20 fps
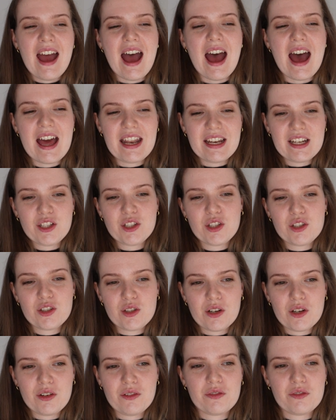and it just
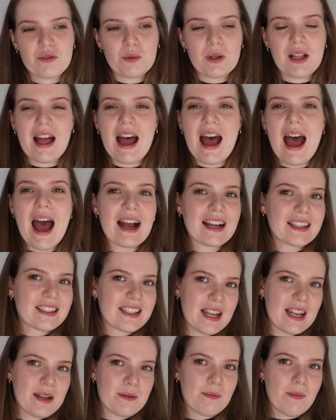sort of will
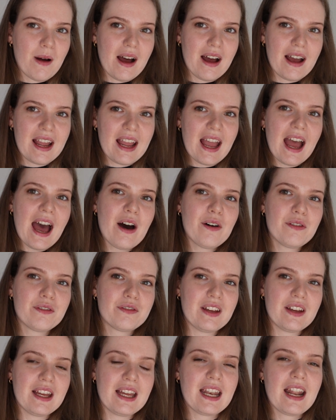accent my
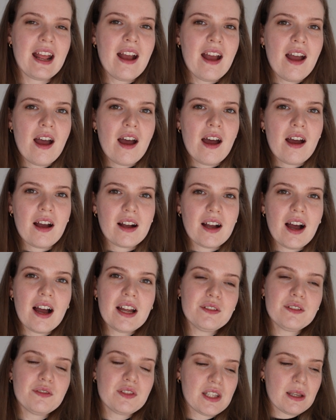outfit,
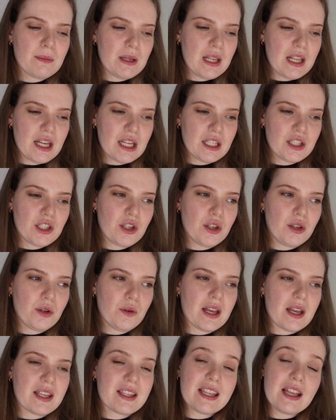kind of similar to
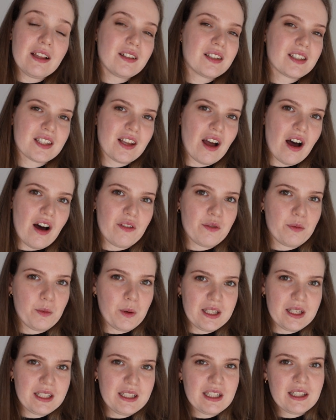a silk scarf
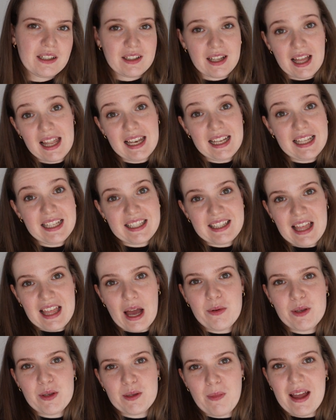would. At least that
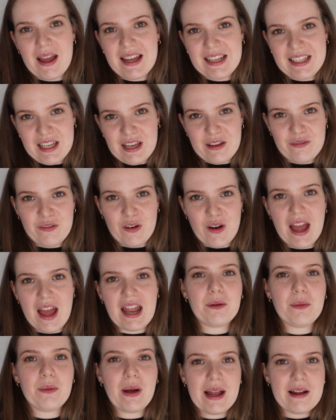was my idea for it
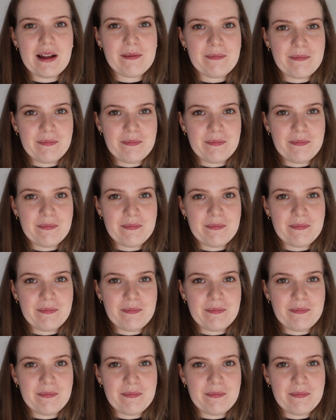anyway.